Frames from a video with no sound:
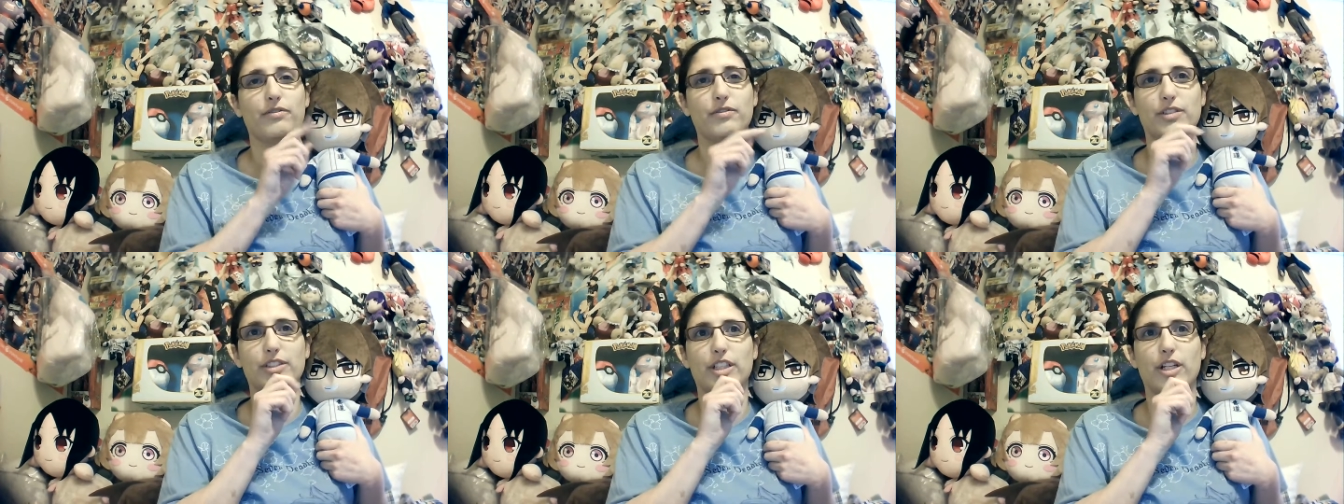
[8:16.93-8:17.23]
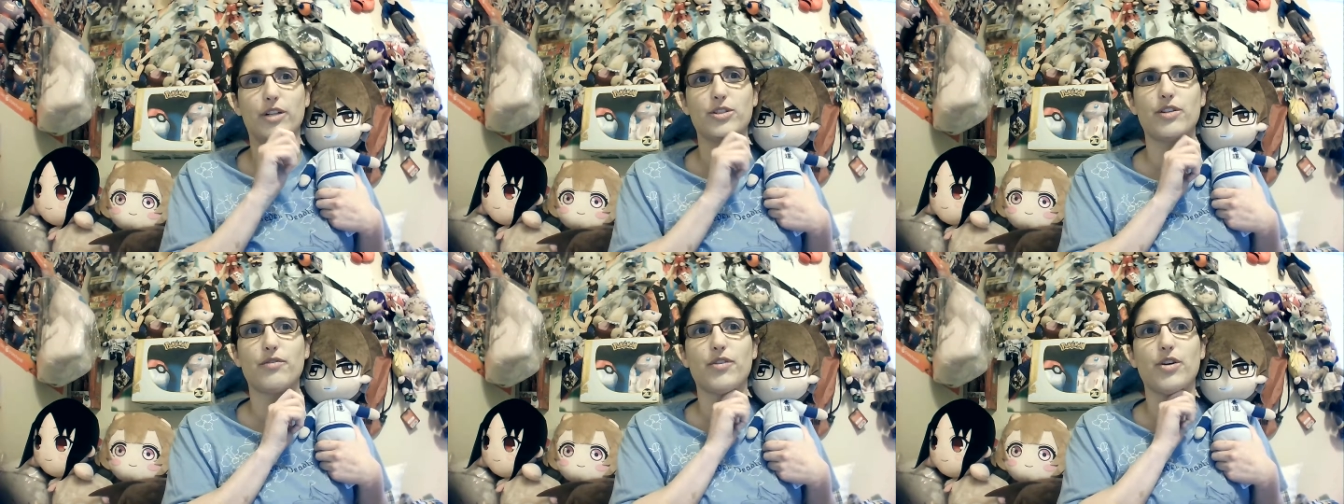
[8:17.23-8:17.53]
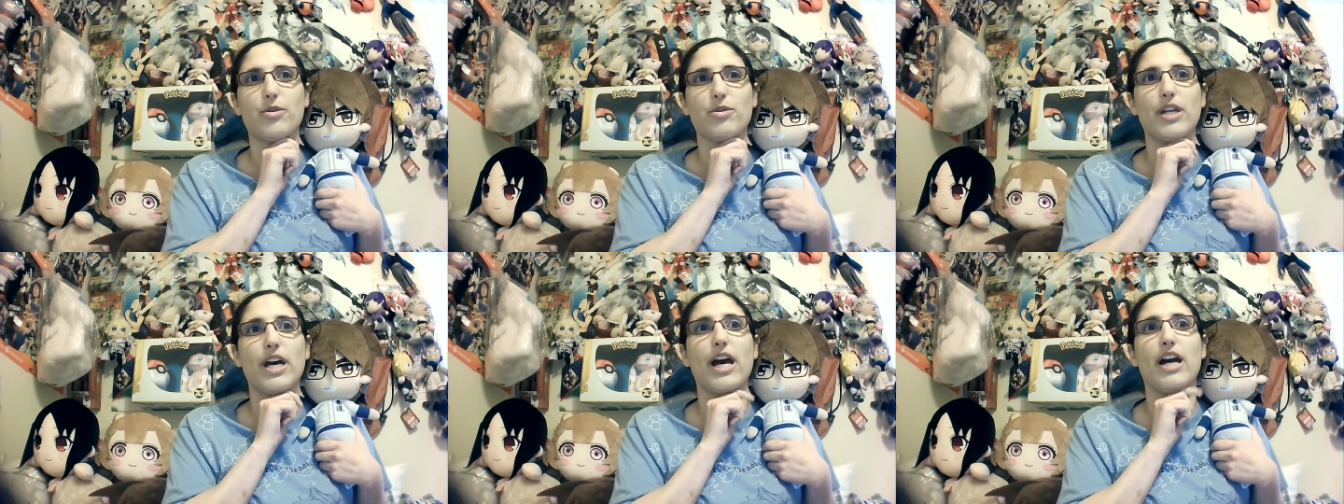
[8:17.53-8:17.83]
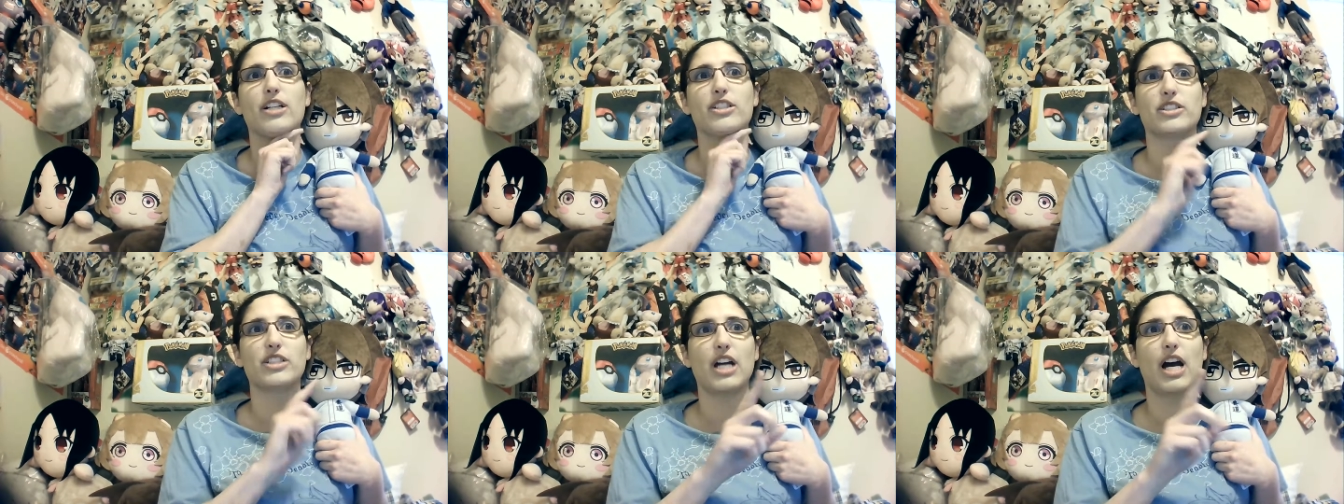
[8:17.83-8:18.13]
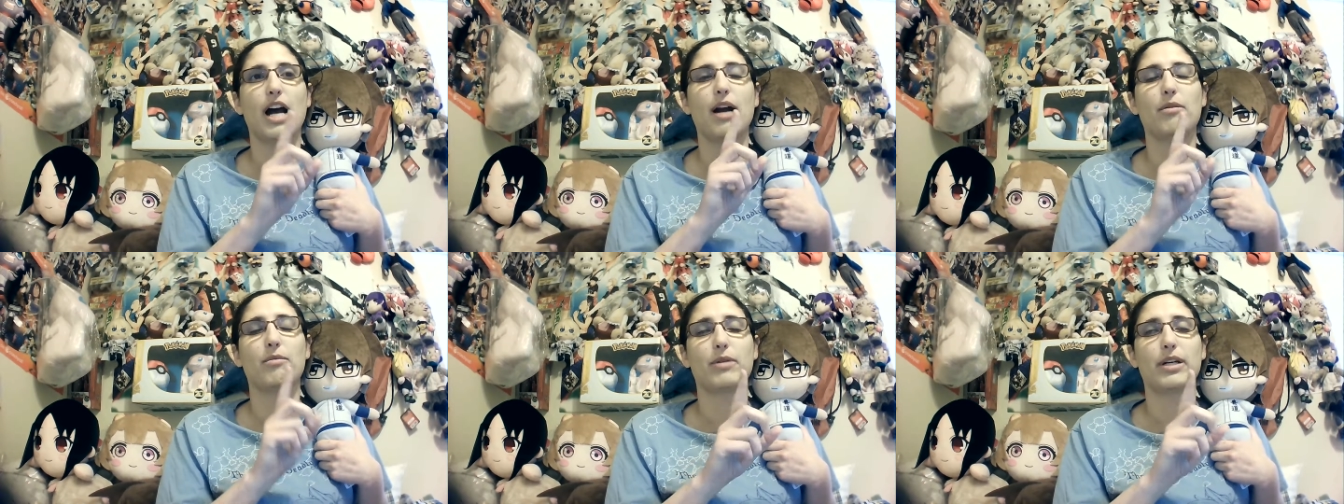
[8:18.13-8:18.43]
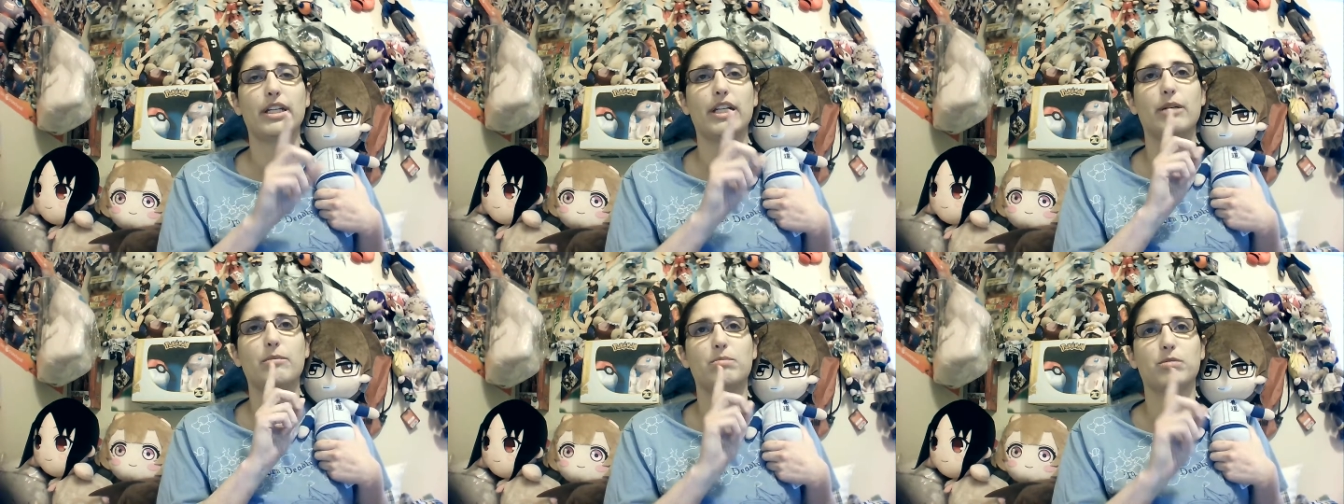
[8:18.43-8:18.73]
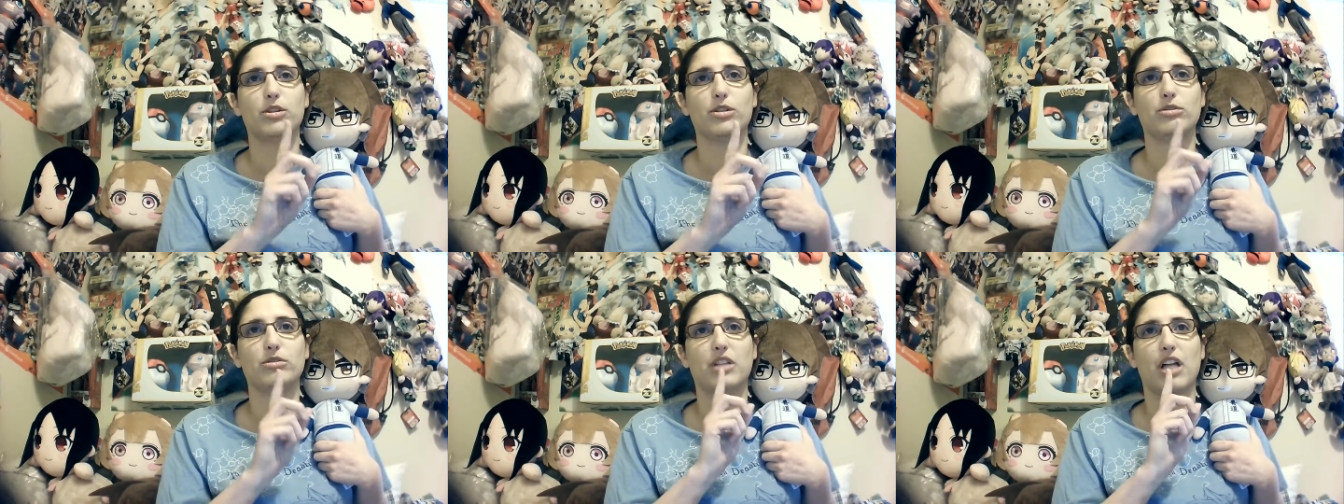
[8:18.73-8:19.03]
for those of you that are not reading
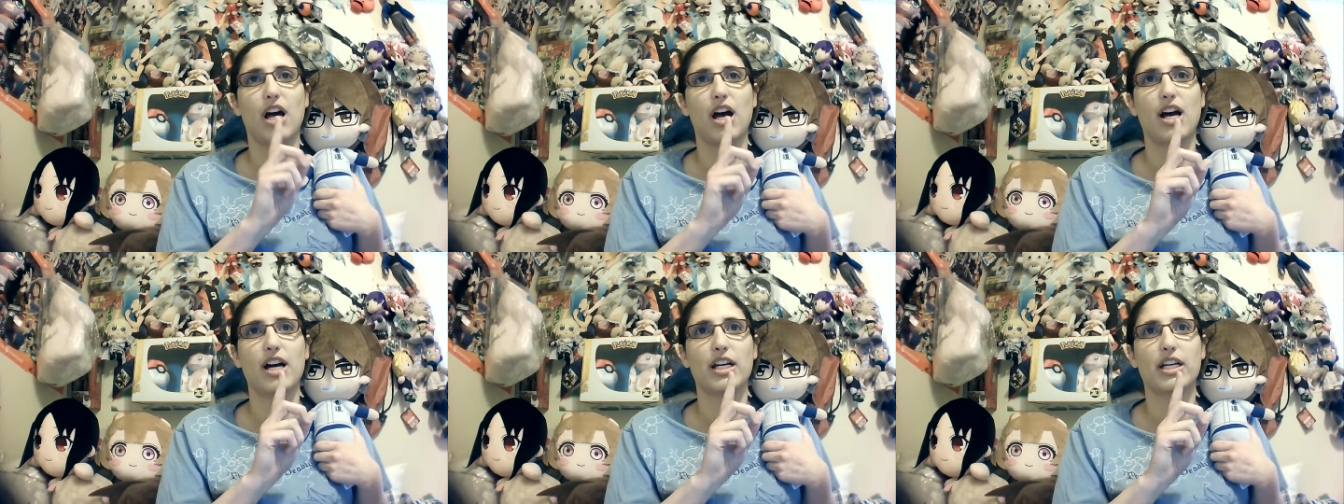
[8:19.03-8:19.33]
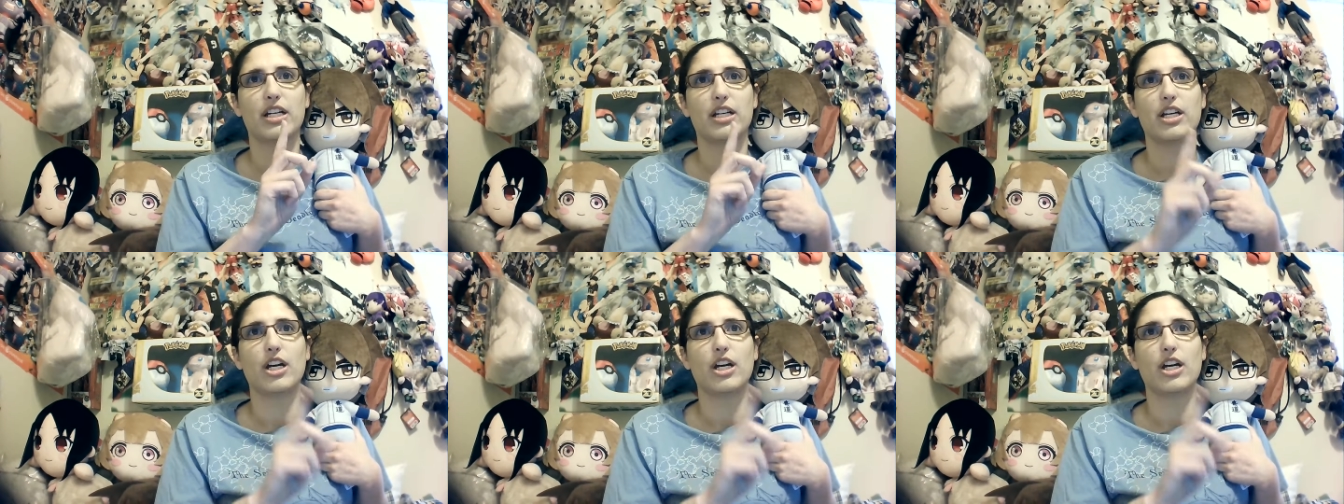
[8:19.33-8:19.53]
Blue Lock,